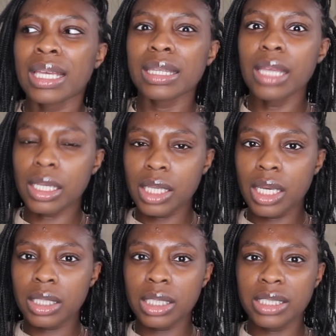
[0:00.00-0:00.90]

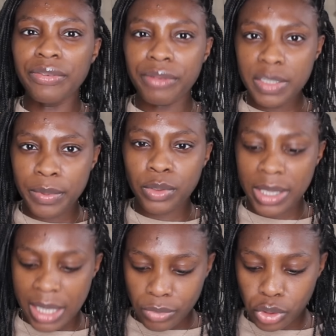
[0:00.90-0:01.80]
The difference
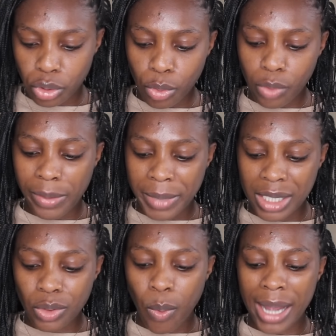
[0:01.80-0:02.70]
between them two for me
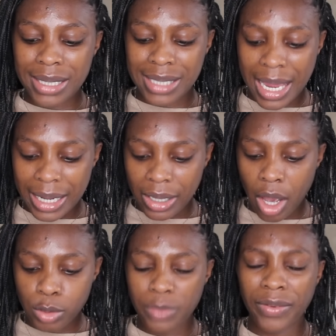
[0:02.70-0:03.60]
is quite telling.
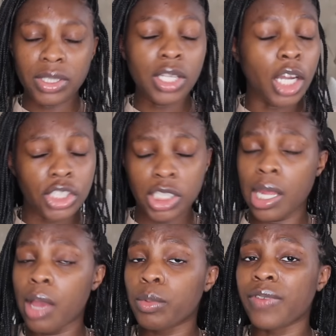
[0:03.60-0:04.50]
Hers was very touchy.
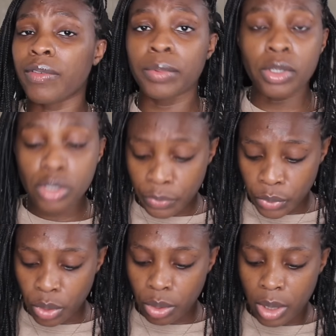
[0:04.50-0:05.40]
Hers was very
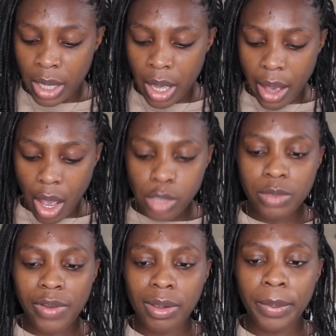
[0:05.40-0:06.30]
beautiful. Hers
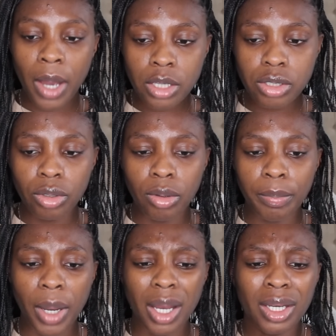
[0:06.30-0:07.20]
was very personal.
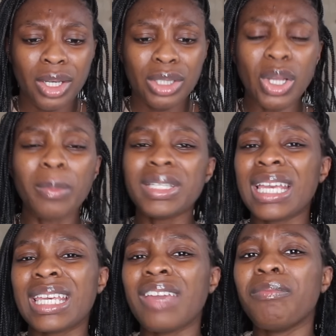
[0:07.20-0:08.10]
But Tom
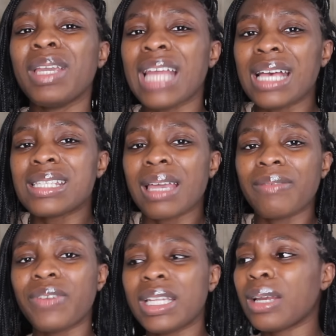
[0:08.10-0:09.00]
didn't give me that same
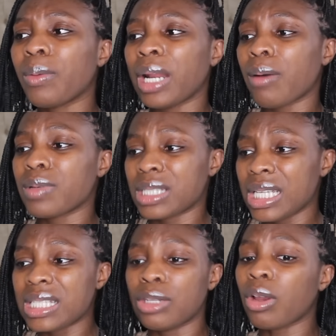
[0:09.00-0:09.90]
feeling when I was
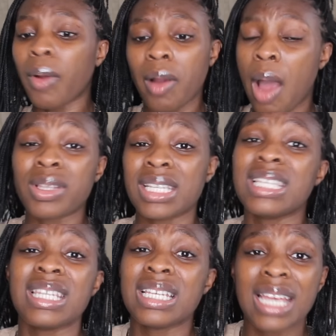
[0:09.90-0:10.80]
listening. Don't get me wrong, I wasn't
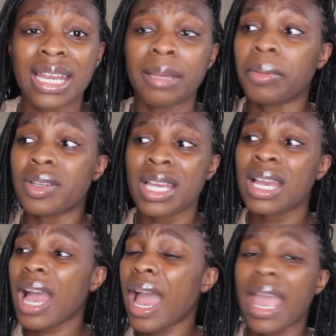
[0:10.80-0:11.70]
listening intently because
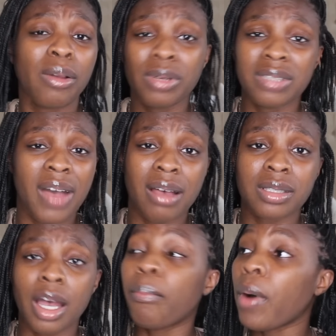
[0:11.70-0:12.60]
I hate all these vowel
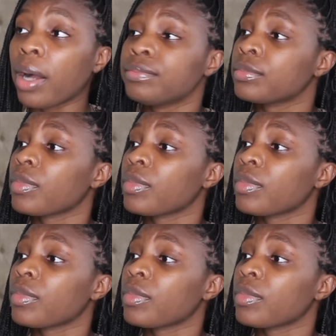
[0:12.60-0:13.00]
stuff. But